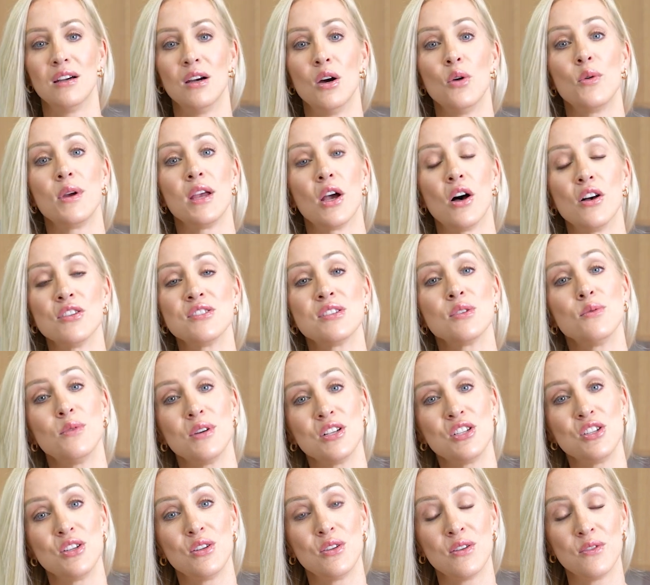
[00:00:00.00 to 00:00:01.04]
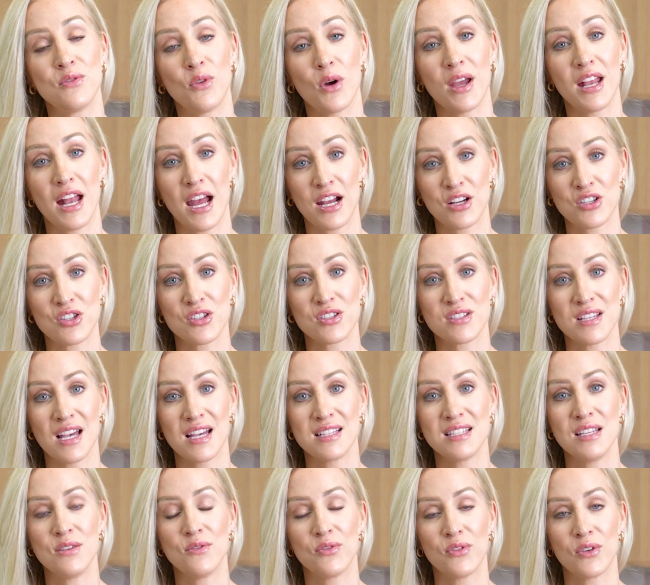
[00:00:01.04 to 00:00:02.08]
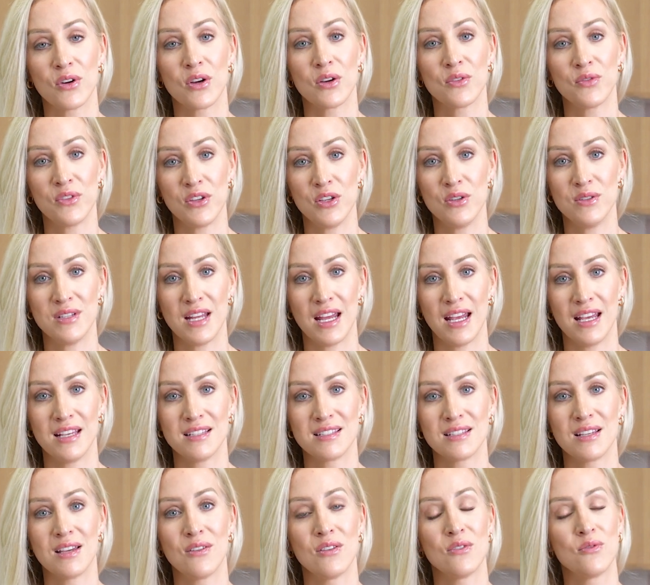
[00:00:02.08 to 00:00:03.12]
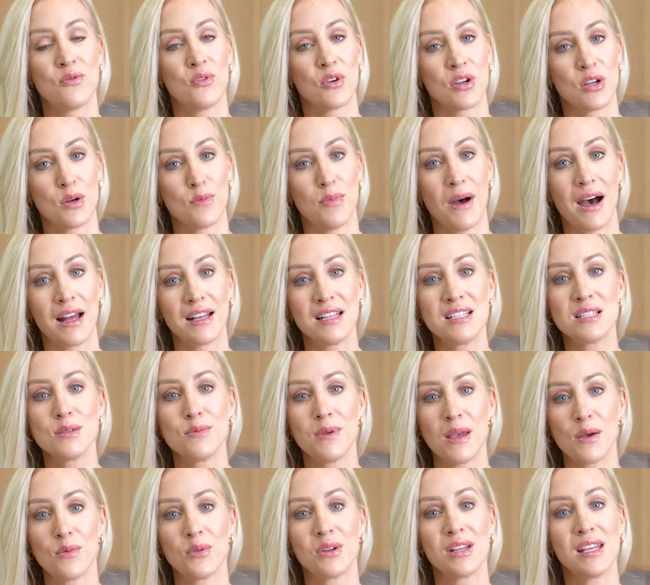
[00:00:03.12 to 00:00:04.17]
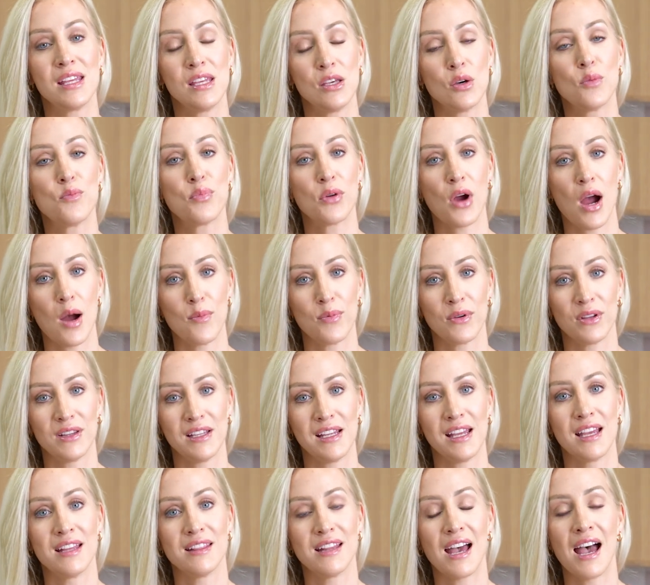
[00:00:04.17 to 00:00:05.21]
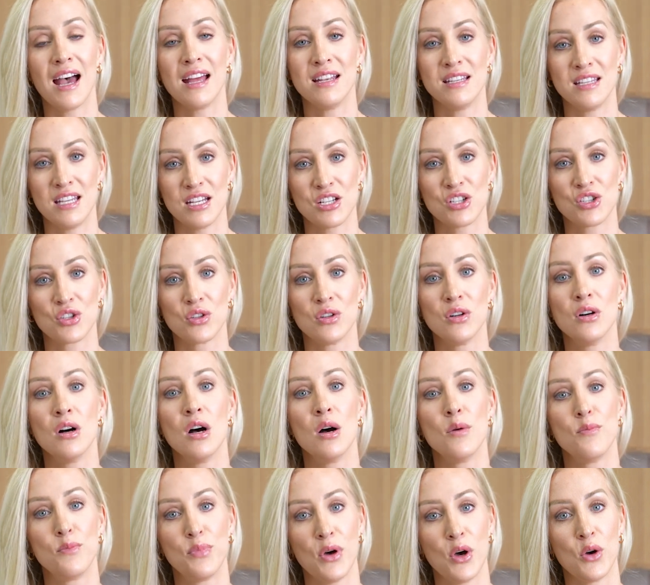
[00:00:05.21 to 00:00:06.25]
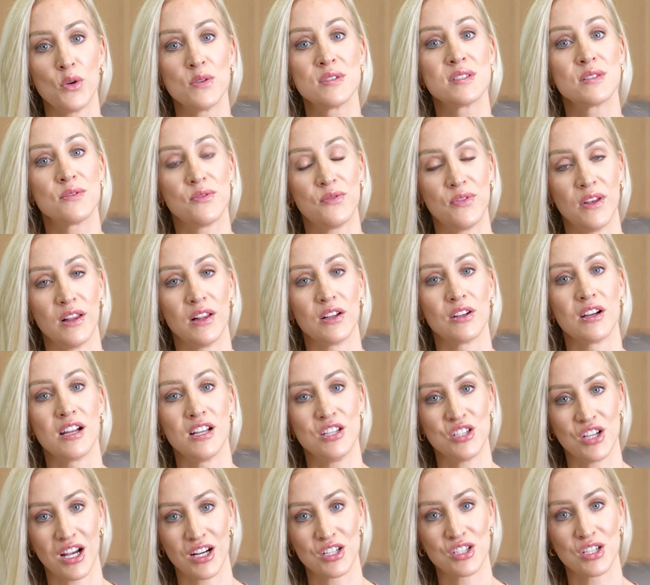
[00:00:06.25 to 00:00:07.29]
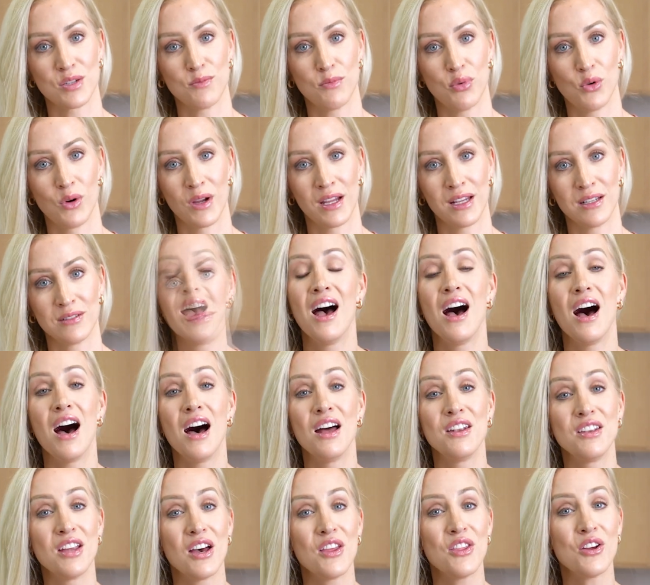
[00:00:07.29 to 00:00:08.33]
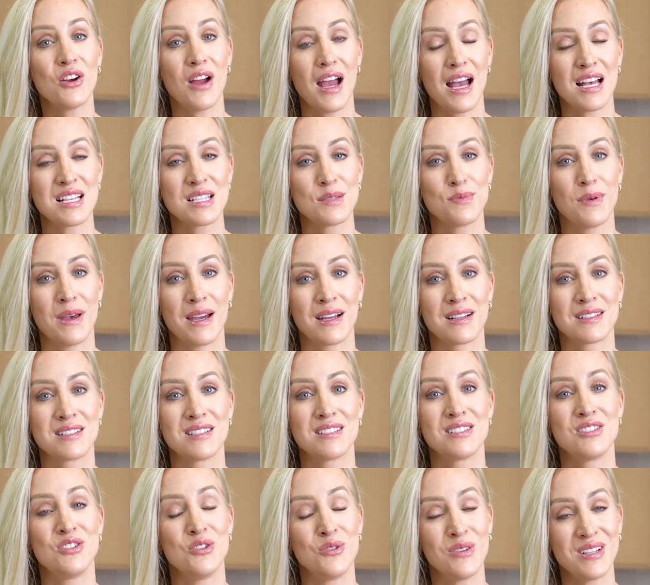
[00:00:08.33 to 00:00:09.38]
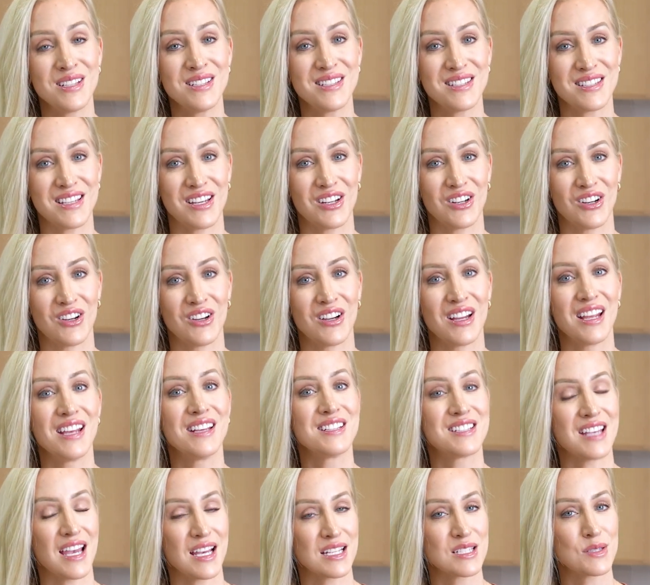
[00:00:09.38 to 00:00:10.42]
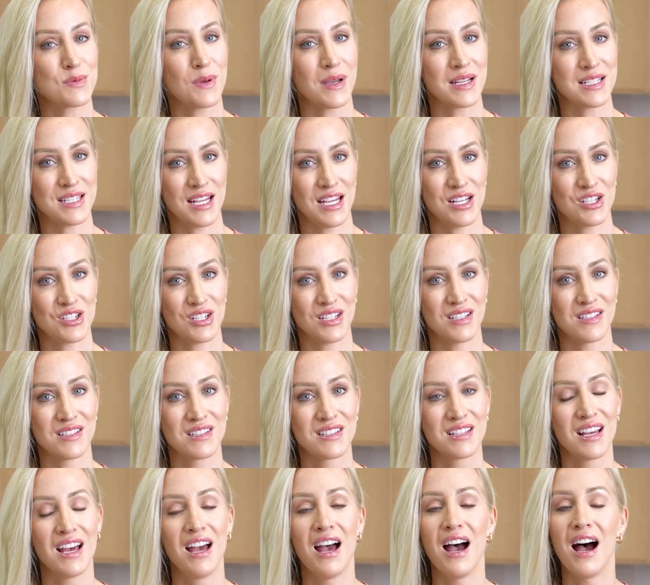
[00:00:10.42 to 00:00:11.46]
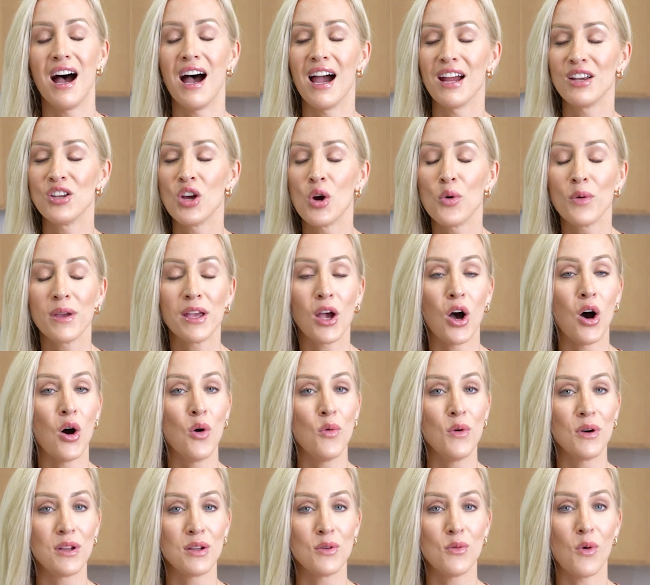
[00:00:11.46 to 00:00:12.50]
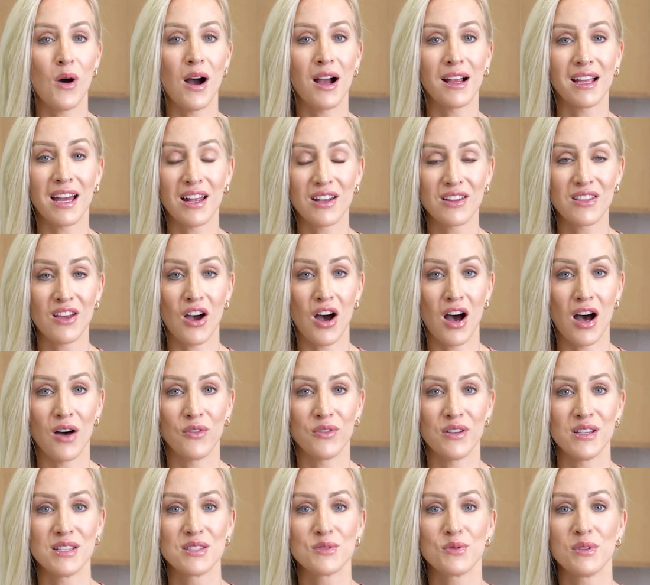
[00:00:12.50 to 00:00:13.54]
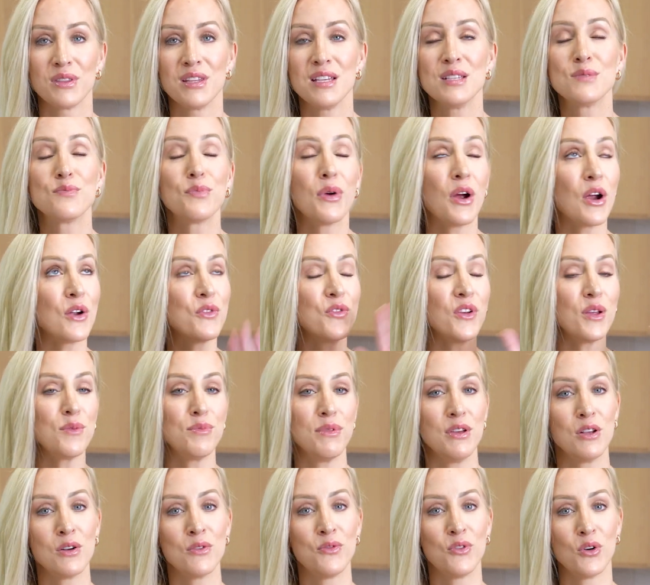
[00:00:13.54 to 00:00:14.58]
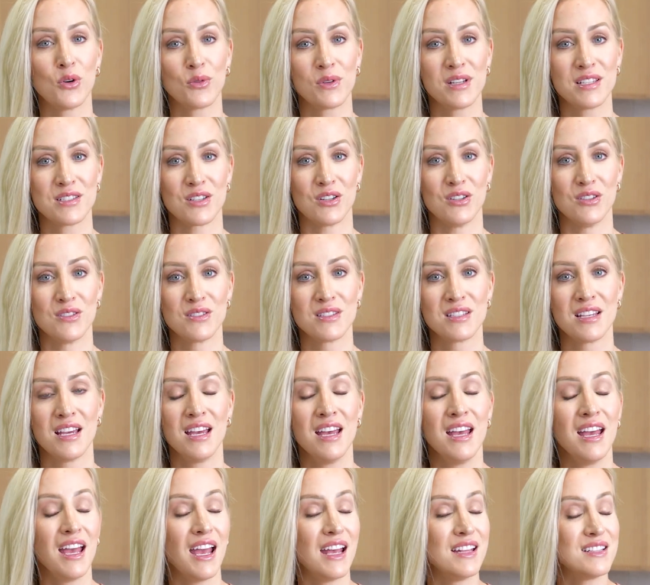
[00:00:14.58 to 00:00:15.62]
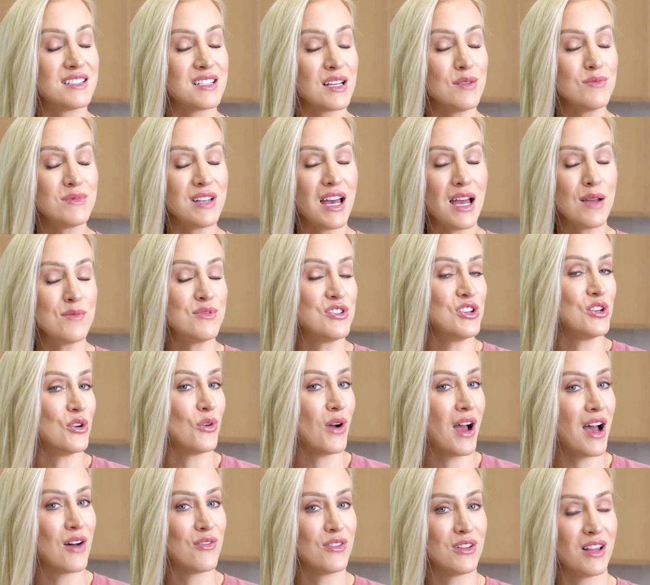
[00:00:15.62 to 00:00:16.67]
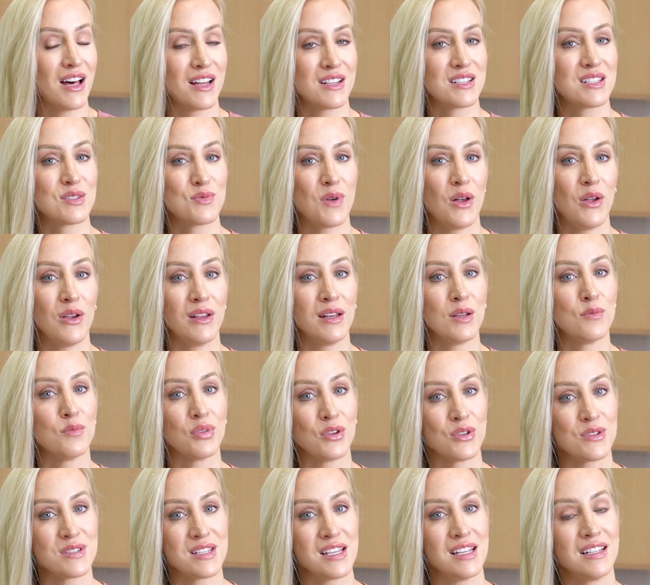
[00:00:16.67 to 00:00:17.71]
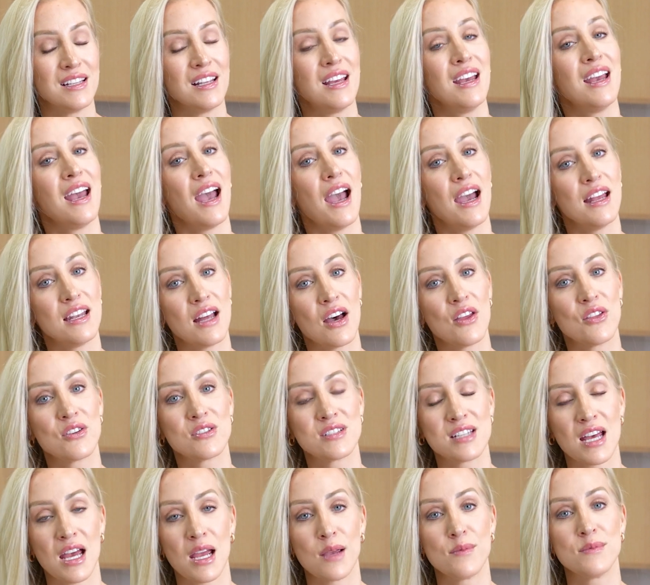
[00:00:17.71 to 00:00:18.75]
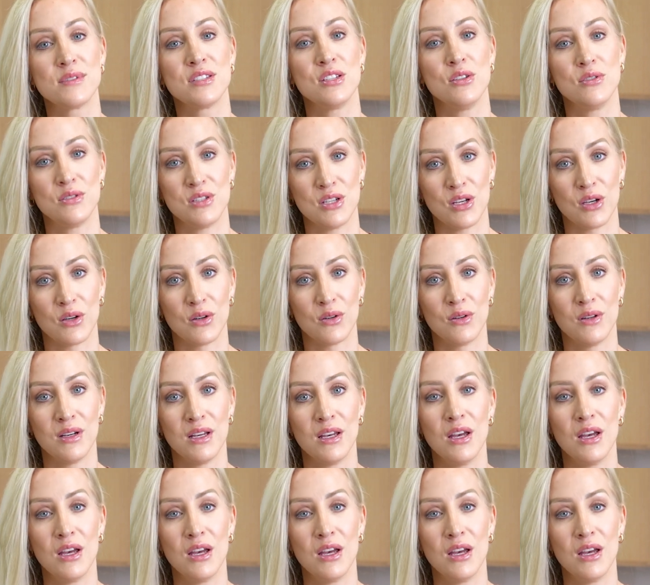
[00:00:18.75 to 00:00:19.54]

We also want you to avoid exercising for a few days for your body to be able to heal properly in that initial post-filler injection point. Another aspect to consider is expectations. I know we all want to walk out of the office with these perfect, beautiful results, and sometimes you don't have a lot of swelling and bruising, and other times you do.